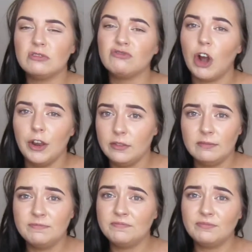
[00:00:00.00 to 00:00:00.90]
run.
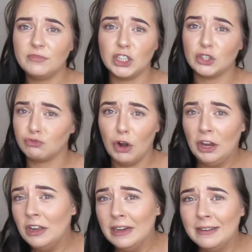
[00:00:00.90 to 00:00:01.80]
Just
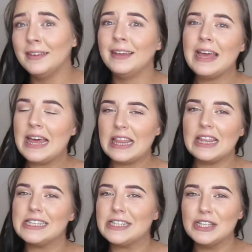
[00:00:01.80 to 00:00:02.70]
run.
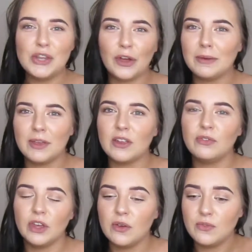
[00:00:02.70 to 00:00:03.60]
This is not going to be good for you.